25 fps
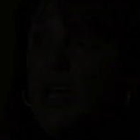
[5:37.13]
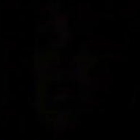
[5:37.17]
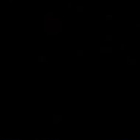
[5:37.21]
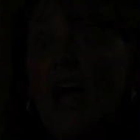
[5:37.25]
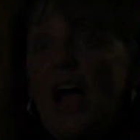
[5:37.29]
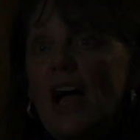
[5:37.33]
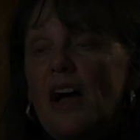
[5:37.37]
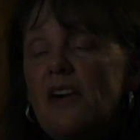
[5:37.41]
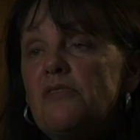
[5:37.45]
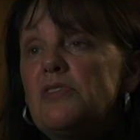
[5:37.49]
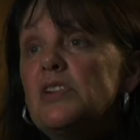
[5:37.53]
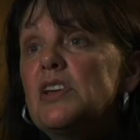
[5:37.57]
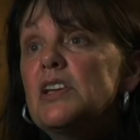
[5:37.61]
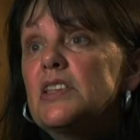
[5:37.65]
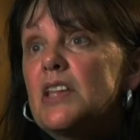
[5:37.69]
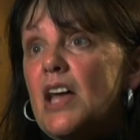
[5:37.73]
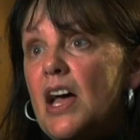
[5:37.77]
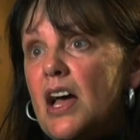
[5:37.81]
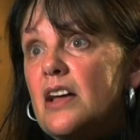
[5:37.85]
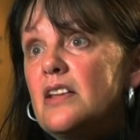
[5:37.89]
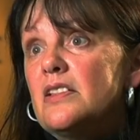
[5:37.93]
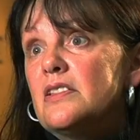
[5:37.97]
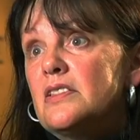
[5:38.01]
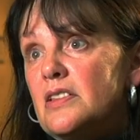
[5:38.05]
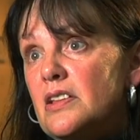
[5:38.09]
Having
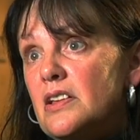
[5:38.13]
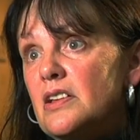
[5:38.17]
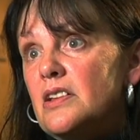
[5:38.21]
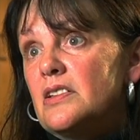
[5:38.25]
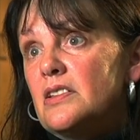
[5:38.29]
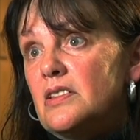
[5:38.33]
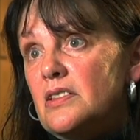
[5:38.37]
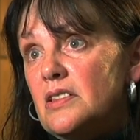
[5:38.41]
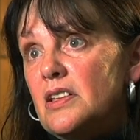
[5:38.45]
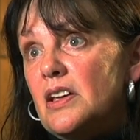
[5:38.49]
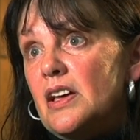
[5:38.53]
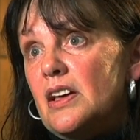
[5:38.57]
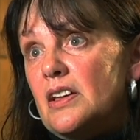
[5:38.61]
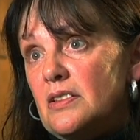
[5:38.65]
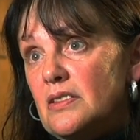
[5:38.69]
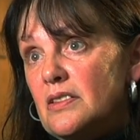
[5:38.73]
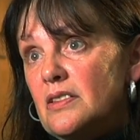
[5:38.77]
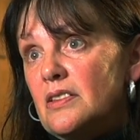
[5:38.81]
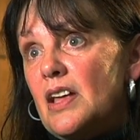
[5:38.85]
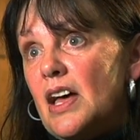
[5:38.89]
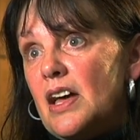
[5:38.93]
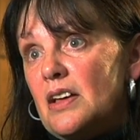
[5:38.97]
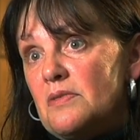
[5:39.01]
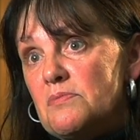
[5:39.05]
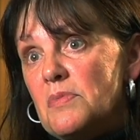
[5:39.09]

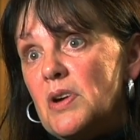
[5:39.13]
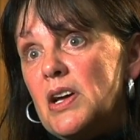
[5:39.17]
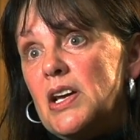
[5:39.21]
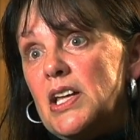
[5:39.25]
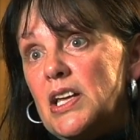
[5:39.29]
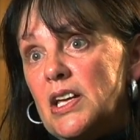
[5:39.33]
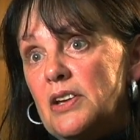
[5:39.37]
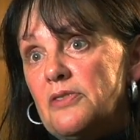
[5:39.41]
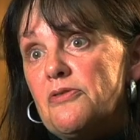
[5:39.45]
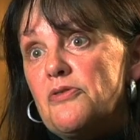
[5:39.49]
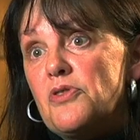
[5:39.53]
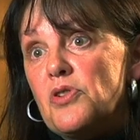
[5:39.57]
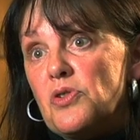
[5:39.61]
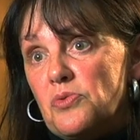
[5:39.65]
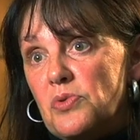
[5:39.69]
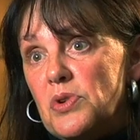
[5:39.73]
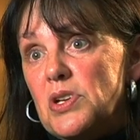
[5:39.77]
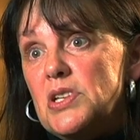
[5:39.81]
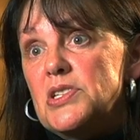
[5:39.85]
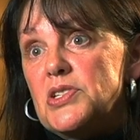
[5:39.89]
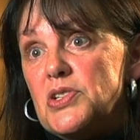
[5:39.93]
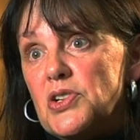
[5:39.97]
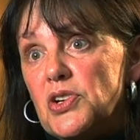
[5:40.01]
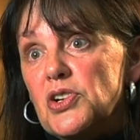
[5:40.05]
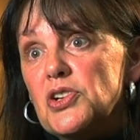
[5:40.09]
that money for
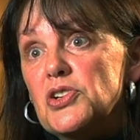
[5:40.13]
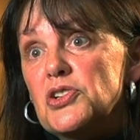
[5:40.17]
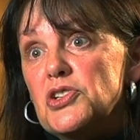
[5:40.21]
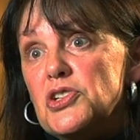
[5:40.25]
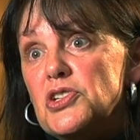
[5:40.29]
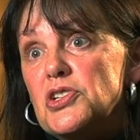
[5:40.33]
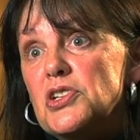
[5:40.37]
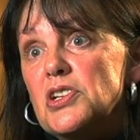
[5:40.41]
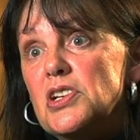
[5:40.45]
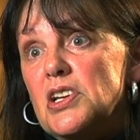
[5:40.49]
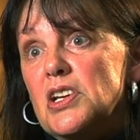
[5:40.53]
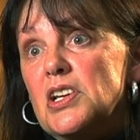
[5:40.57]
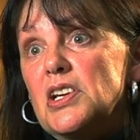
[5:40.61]
research,